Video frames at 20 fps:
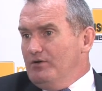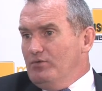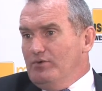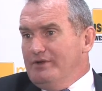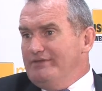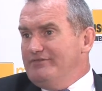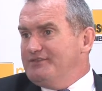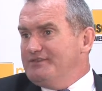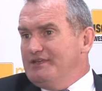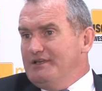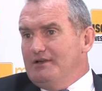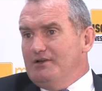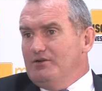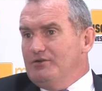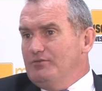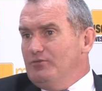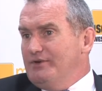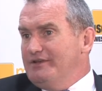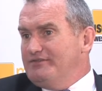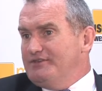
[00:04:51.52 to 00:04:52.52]
We've
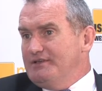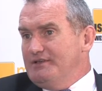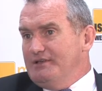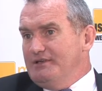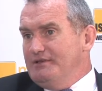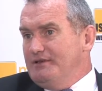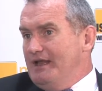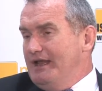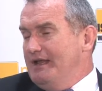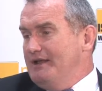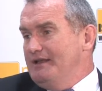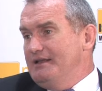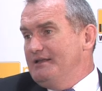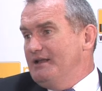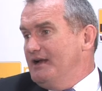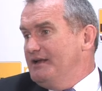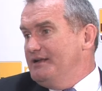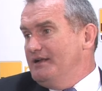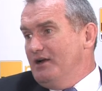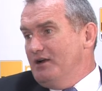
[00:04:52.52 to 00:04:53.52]
seen 80,
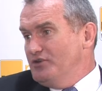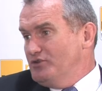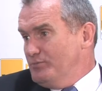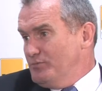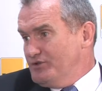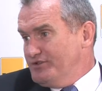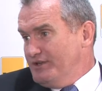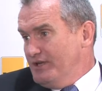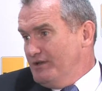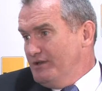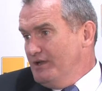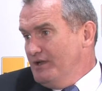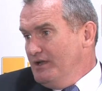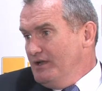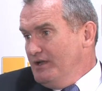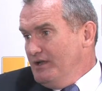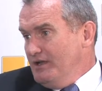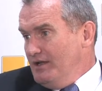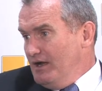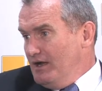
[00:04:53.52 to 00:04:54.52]
90, 100%.
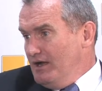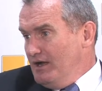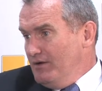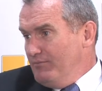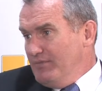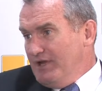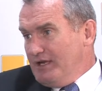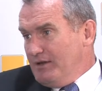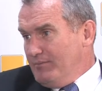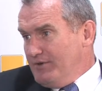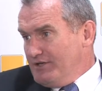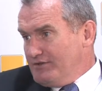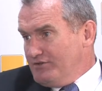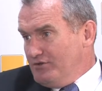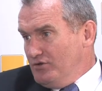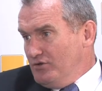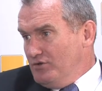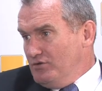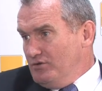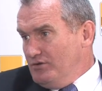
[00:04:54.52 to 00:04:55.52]

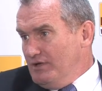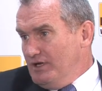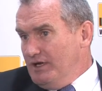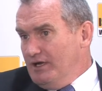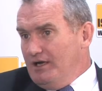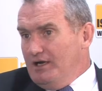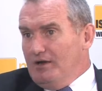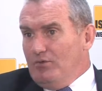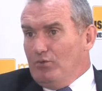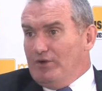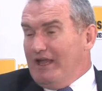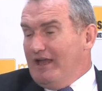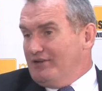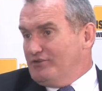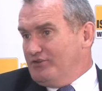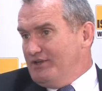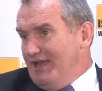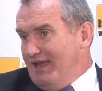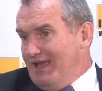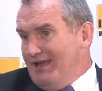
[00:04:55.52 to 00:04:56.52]
Megapixel. We
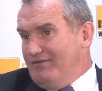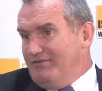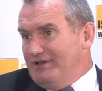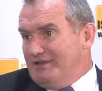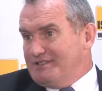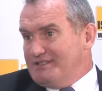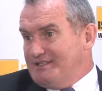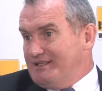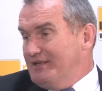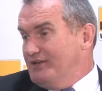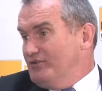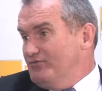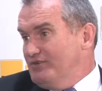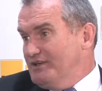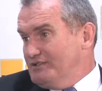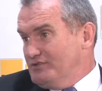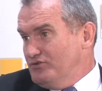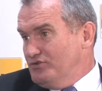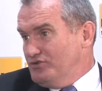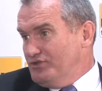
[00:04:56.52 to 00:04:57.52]
actually have a standard
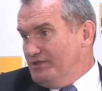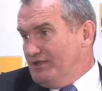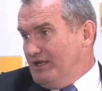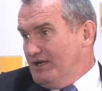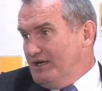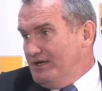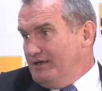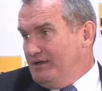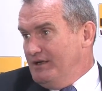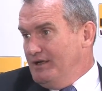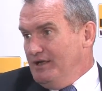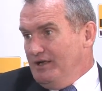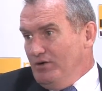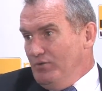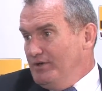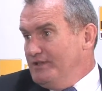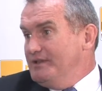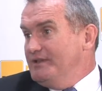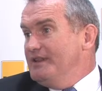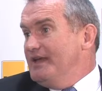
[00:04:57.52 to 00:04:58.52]
resolution line,
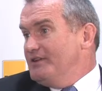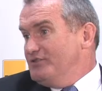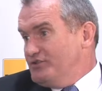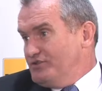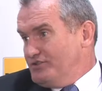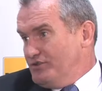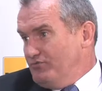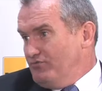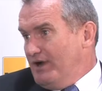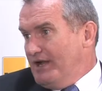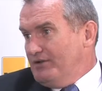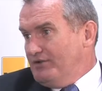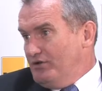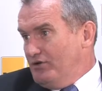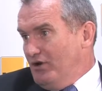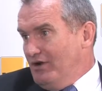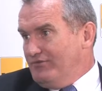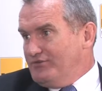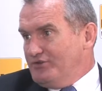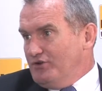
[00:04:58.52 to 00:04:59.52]
and we did that just to round
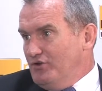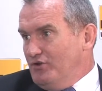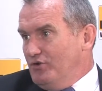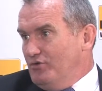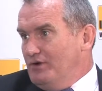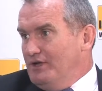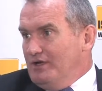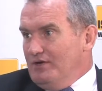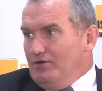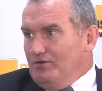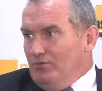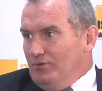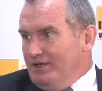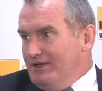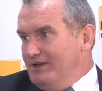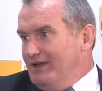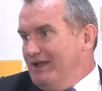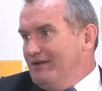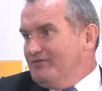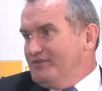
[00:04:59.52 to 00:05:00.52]
it off, so we
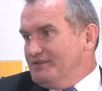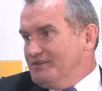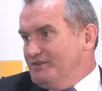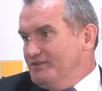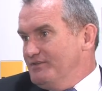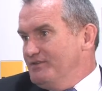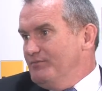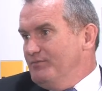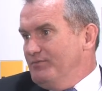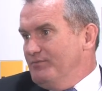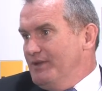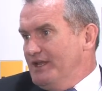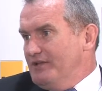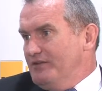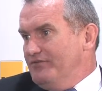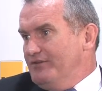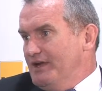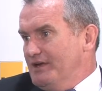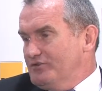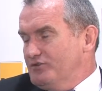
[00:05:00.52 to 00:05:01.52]
didn't have to
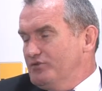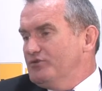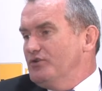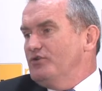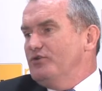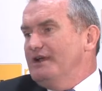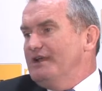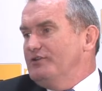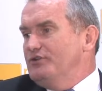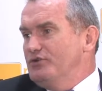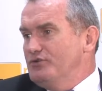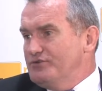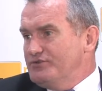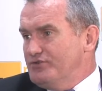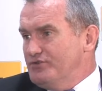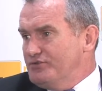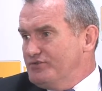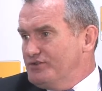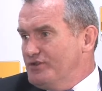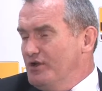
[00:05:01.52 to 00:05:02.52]
manufacture, or end
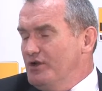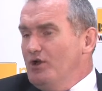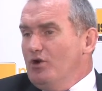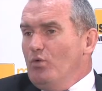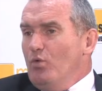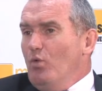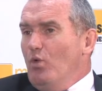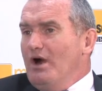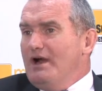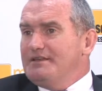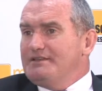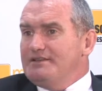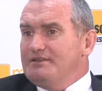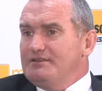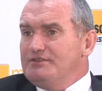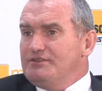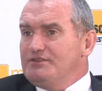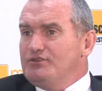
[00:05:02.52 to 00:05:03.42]
users wanted